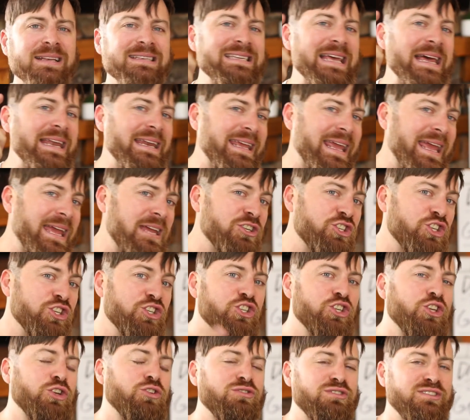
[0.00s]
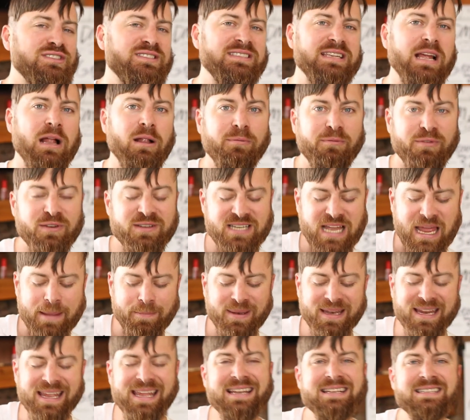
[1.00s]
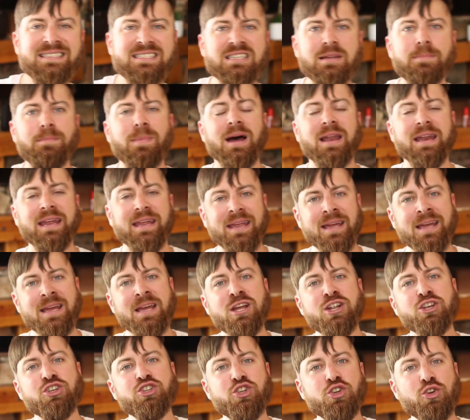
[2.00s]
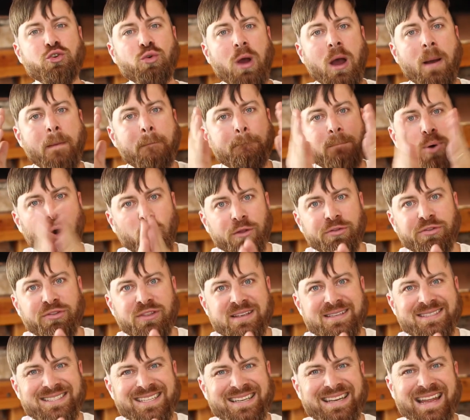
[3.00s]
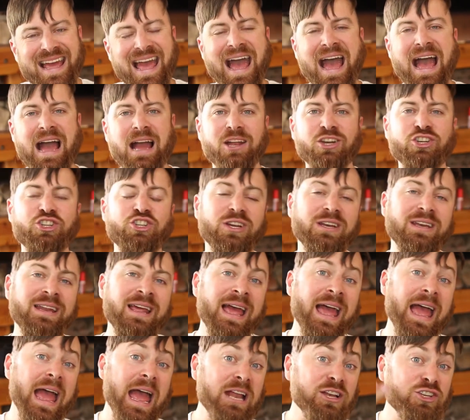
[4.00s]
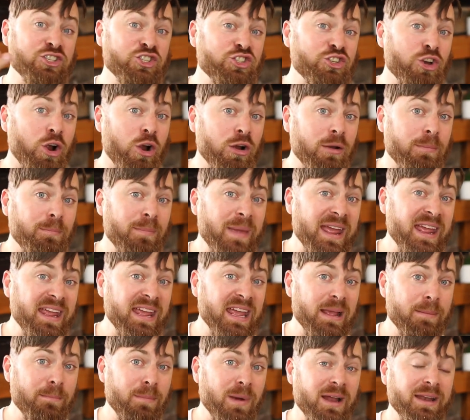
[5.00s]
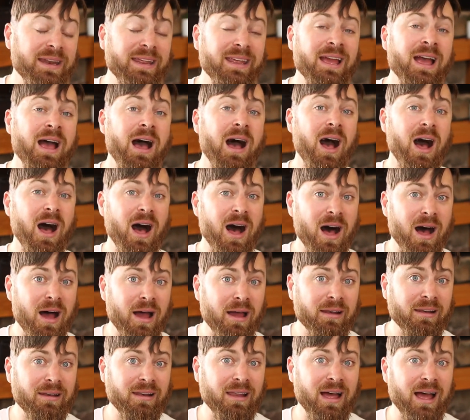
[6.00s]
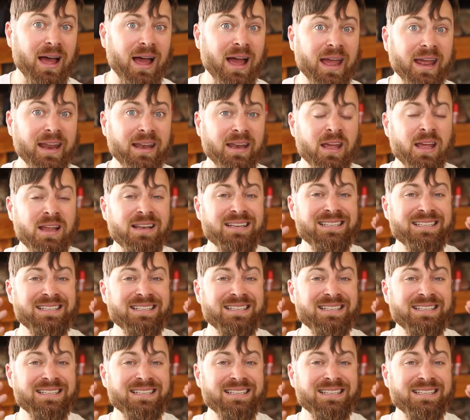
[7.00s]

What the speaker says: a dedication to yourself and type in InstaMoney to put this into action and start making money online